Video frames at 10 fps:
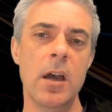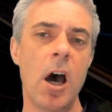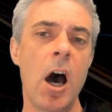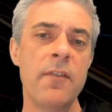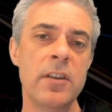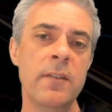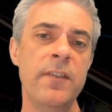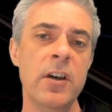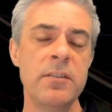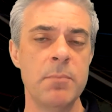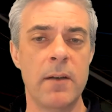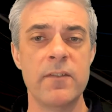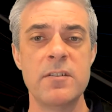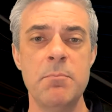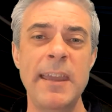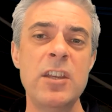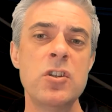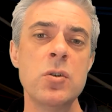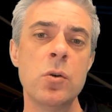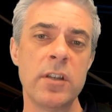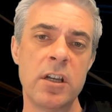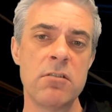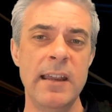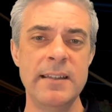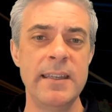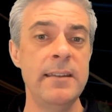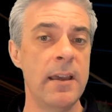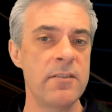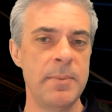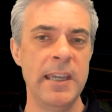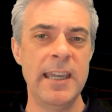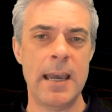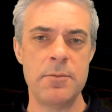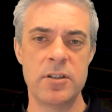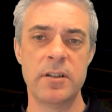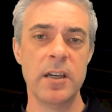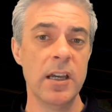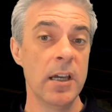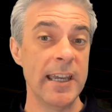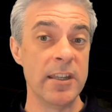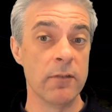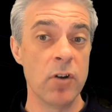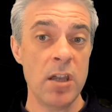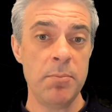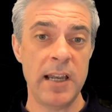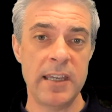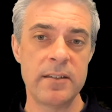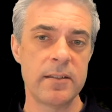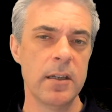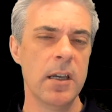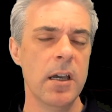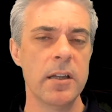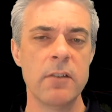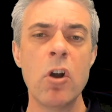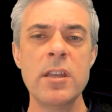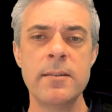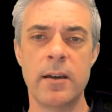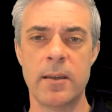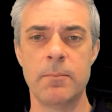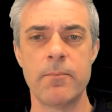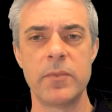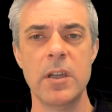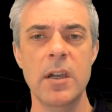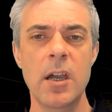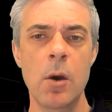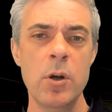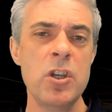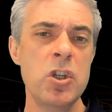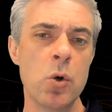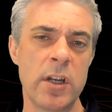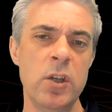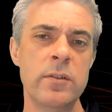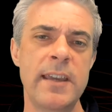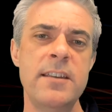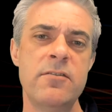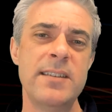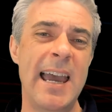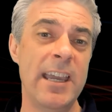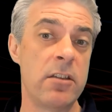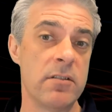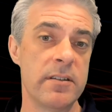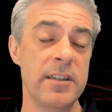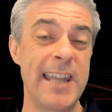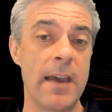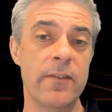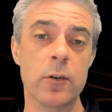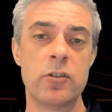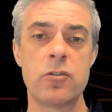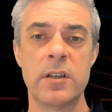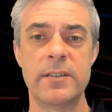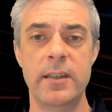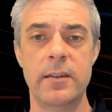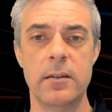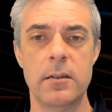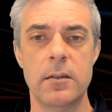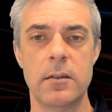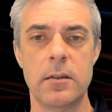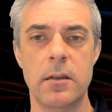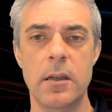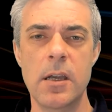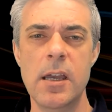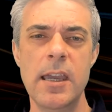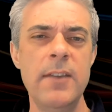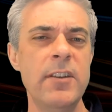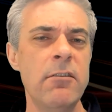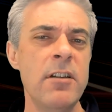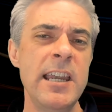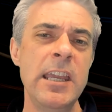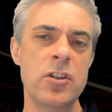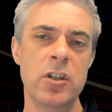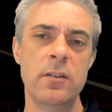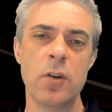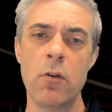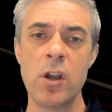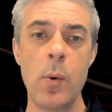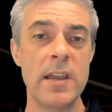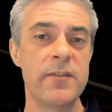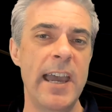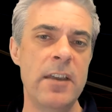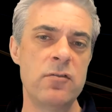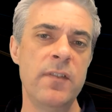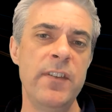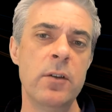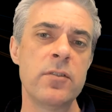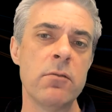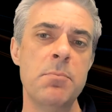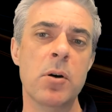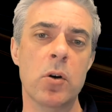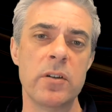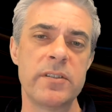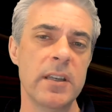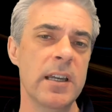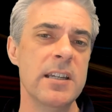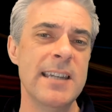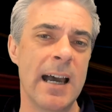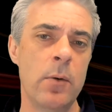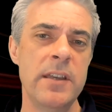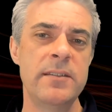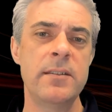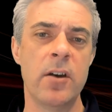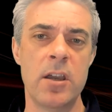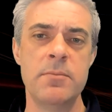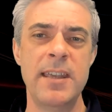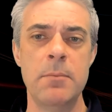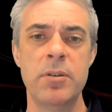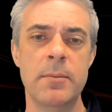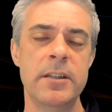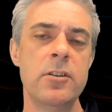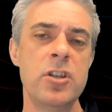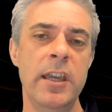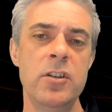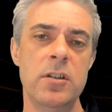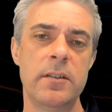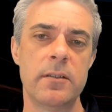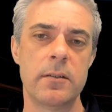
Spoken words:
after the first month to make sure the correct details are being captured in the right place at the right time will assure that your data is accurate and therefore trusted. If there are any issues or requests for extra fields or reports, now is the time to implement the changes.